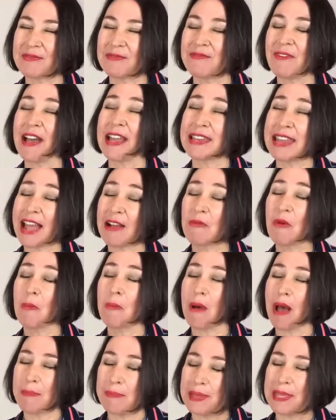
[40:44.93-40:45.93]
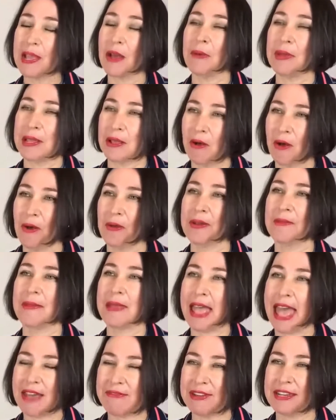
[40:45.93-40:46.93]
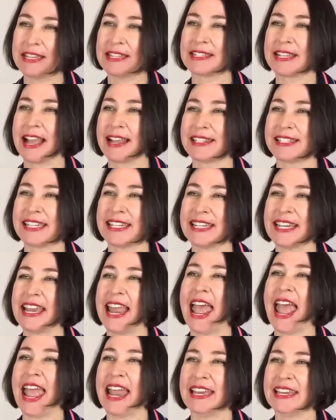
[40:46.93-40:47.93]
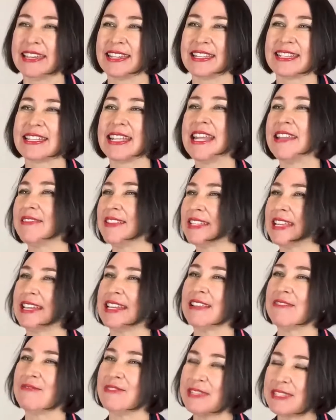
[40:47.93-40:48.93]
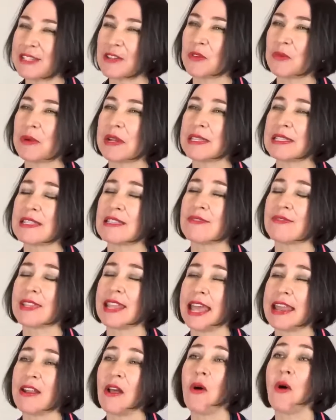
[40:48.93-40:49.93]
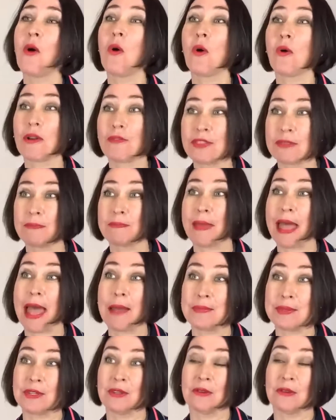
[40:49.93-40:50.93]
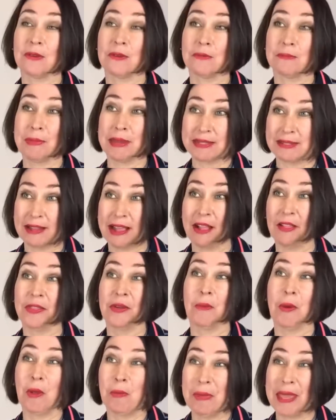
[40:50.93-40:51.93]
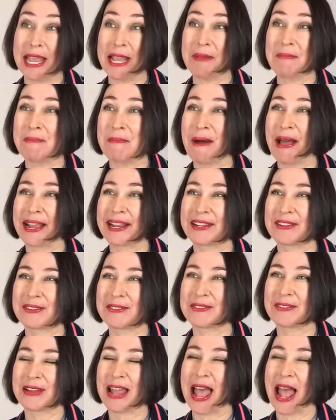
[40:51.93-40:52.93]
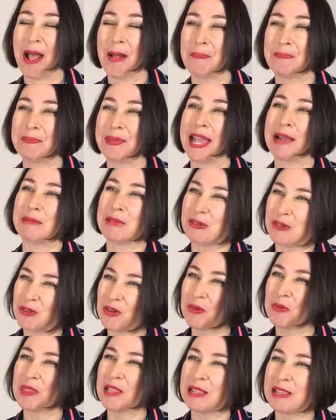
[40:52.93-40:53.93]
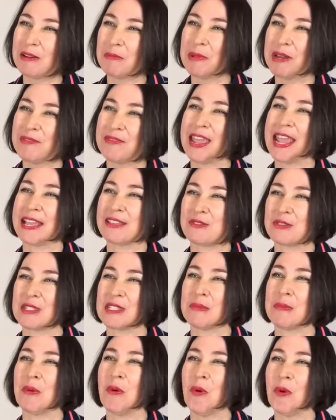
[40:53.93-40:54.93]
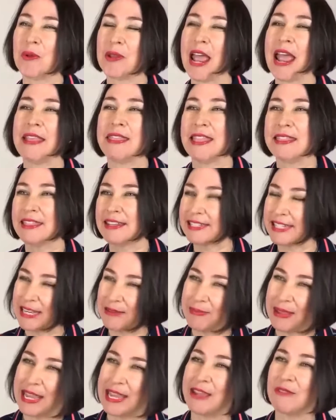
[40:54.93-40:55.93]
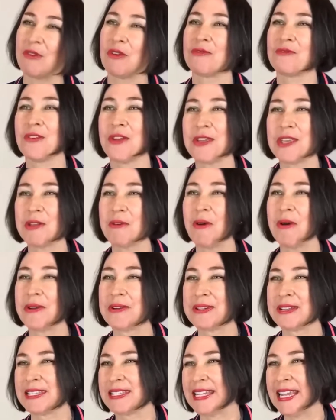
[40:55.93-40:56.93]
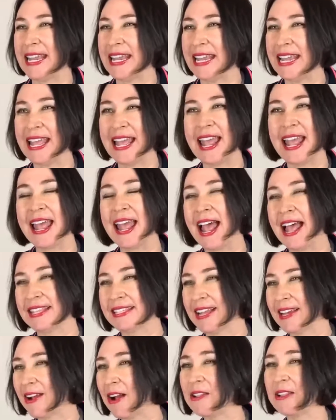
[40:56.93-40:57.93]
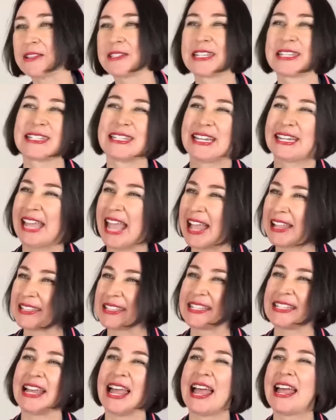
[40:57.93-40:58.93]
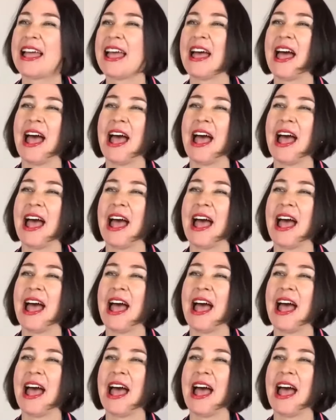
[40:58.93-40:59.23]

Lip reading: find out what might be going on, have a discussion and see if there's any physical reasons for that, or if perhaps your mental health and wellbeing might be able to do with a little bit of extra support, and then the GP can refer you on to see a psychologist, a counsellor,